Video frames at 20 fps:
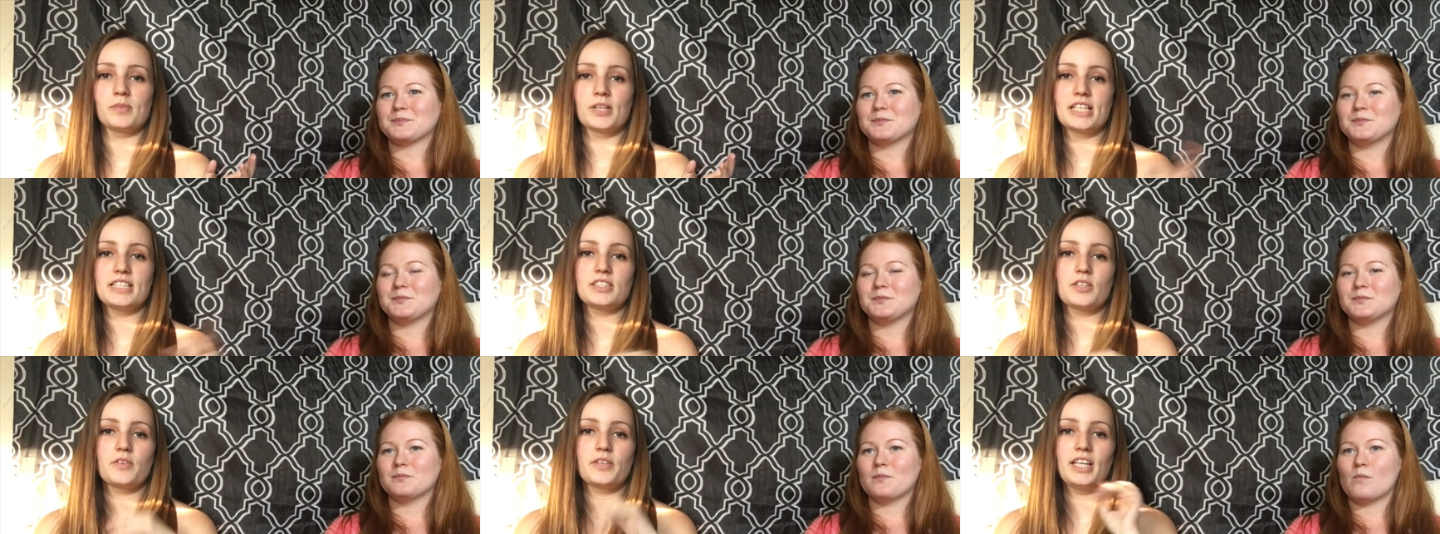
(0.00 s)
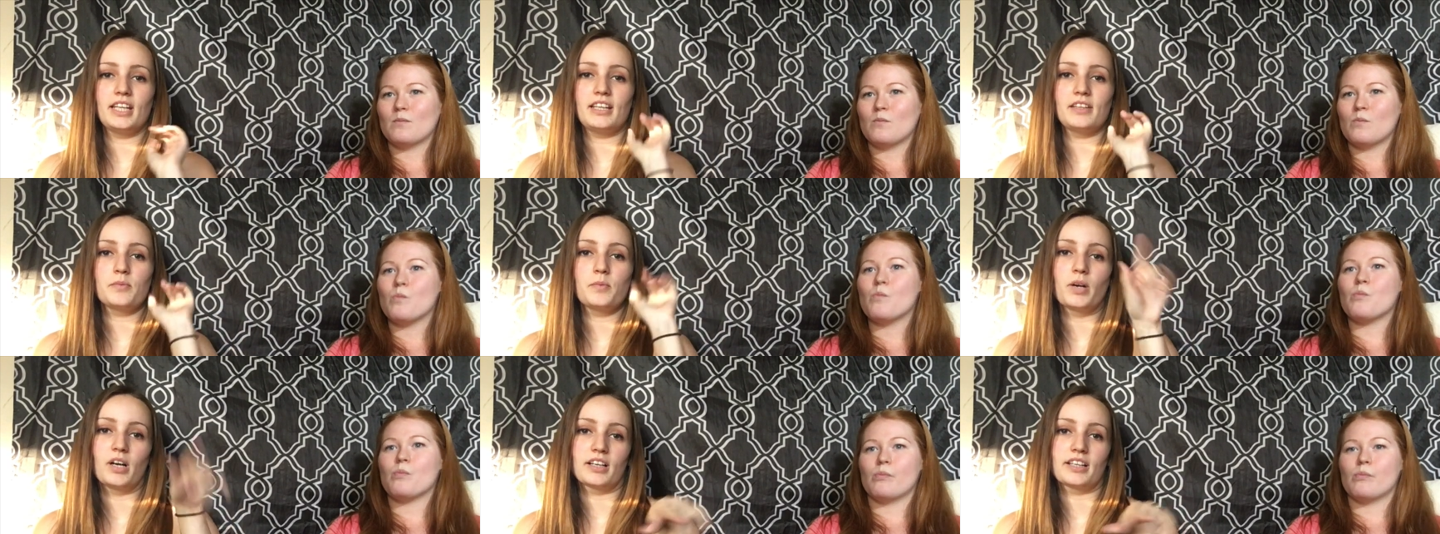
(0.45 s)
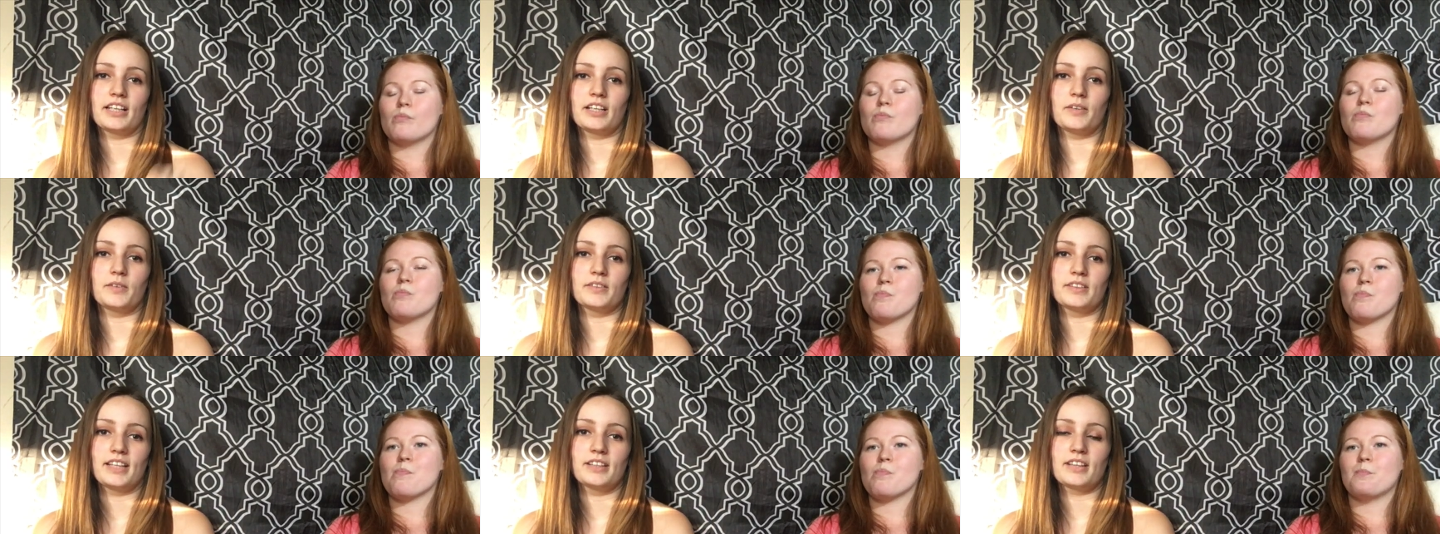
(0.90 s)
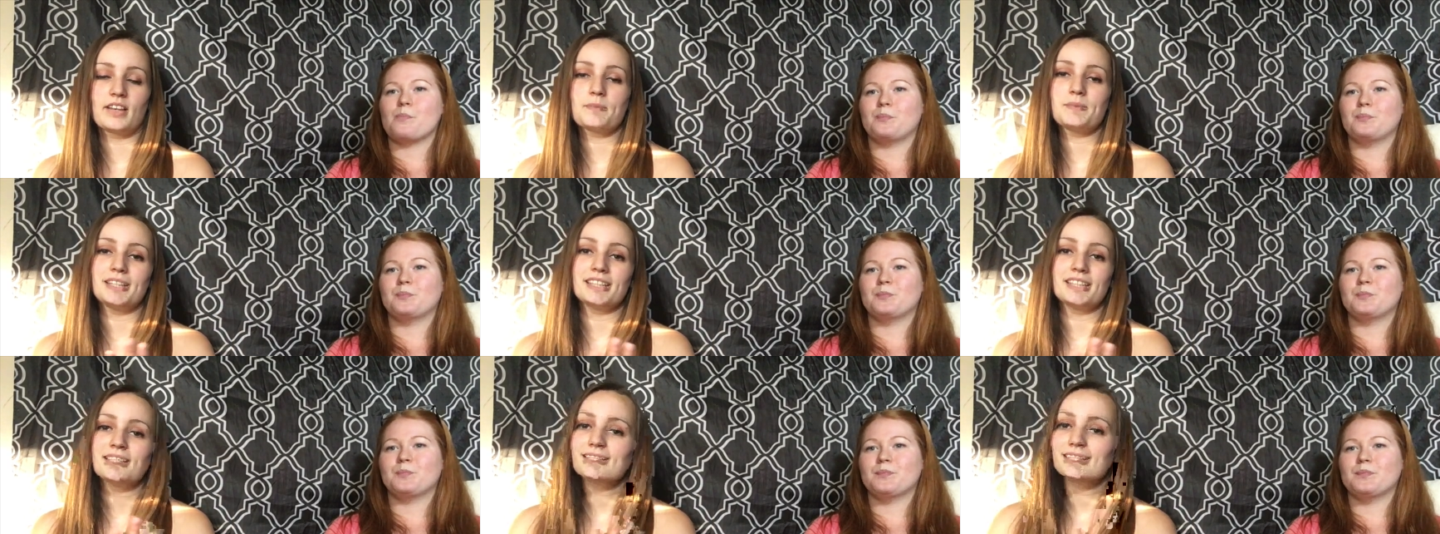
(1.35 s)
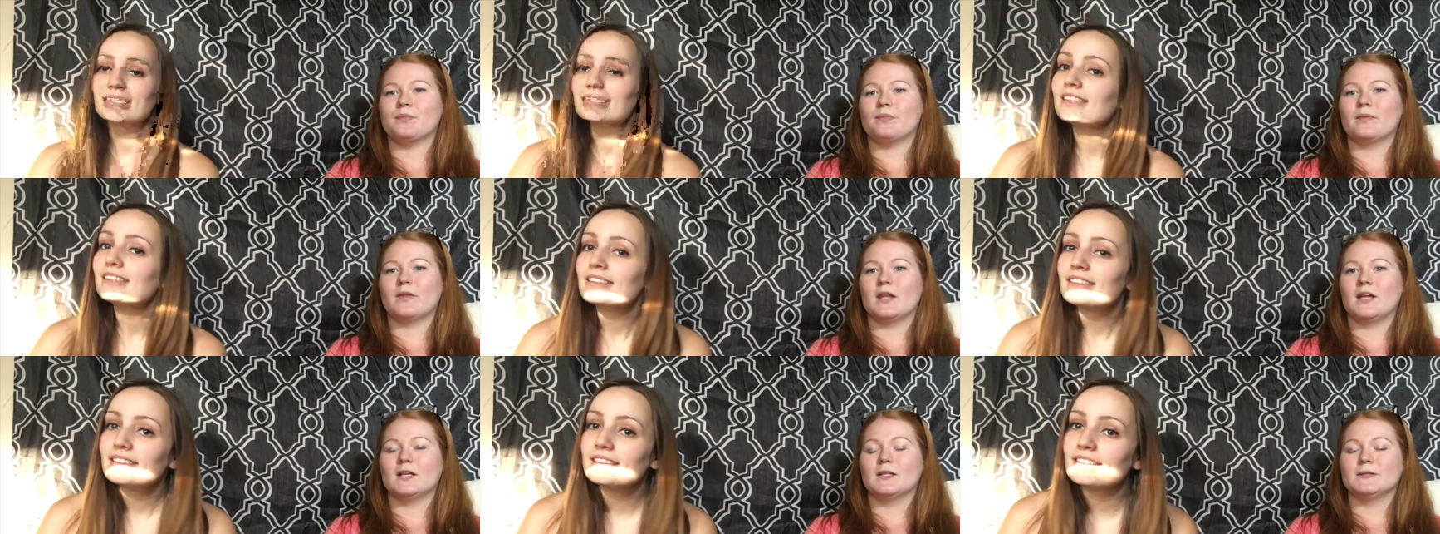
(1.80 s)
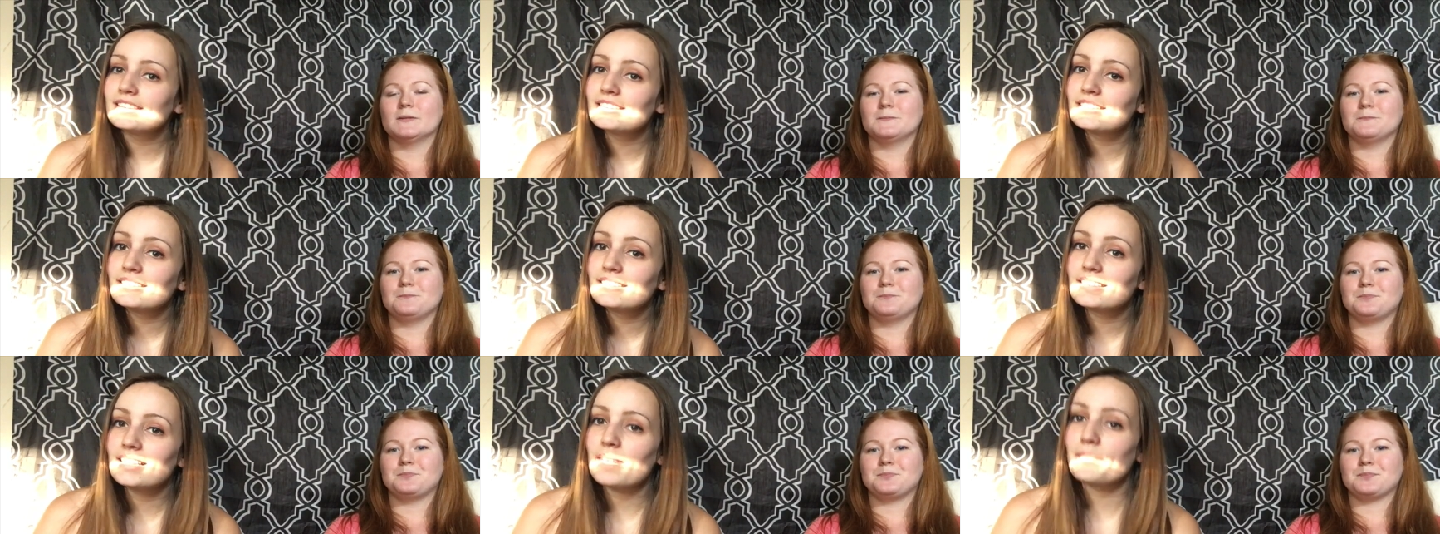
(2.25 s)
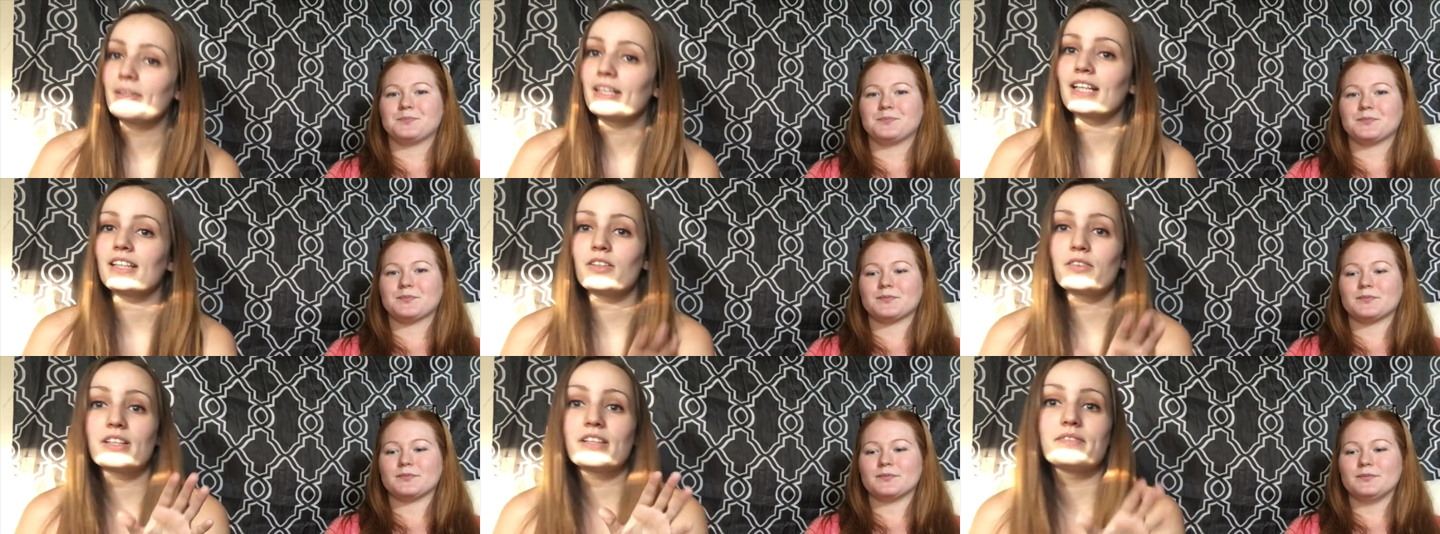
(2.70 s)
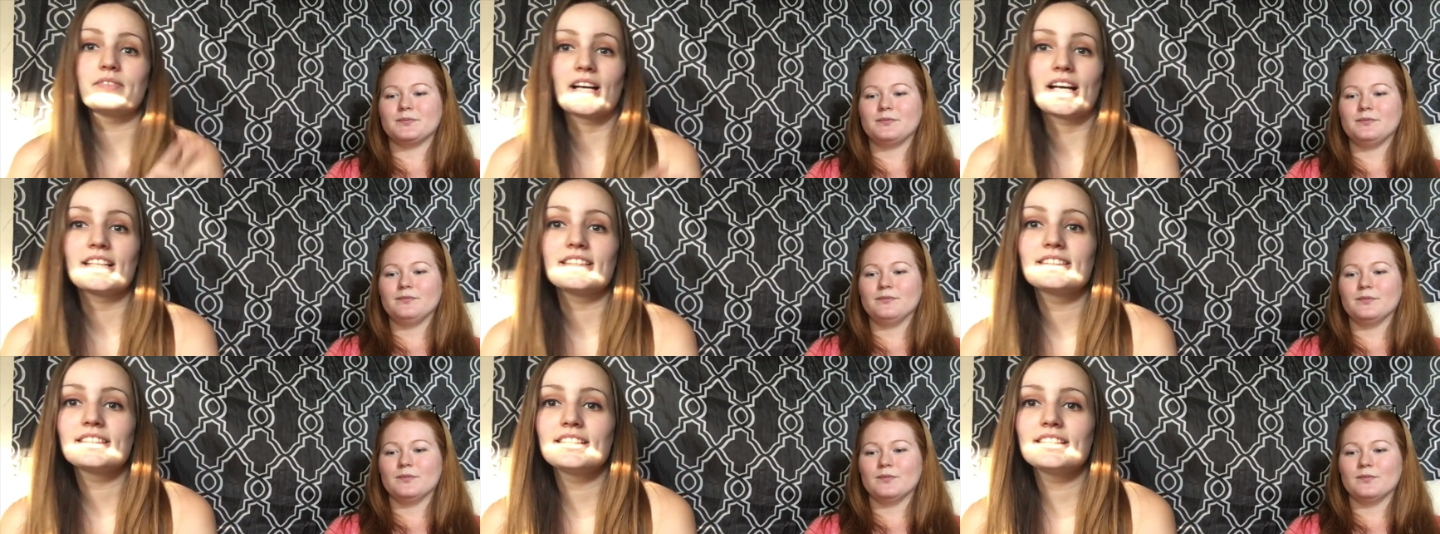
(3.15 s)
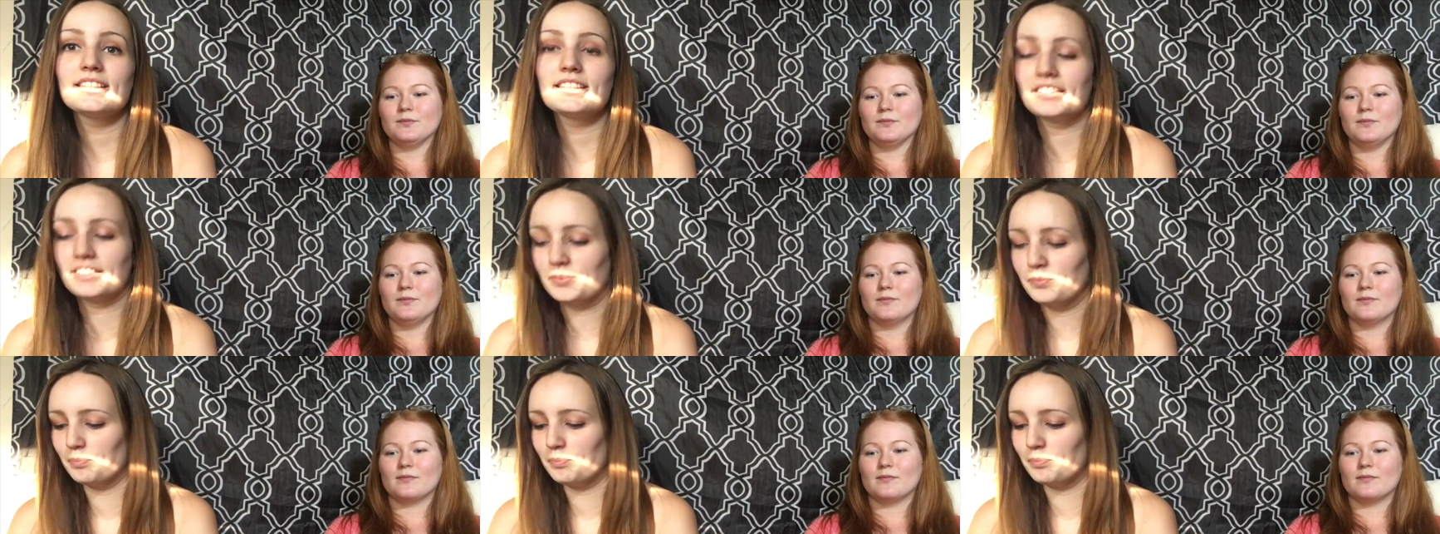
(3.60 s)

Speaker 1: right? So they can walk out. Like I mean, I mean I don't advise this,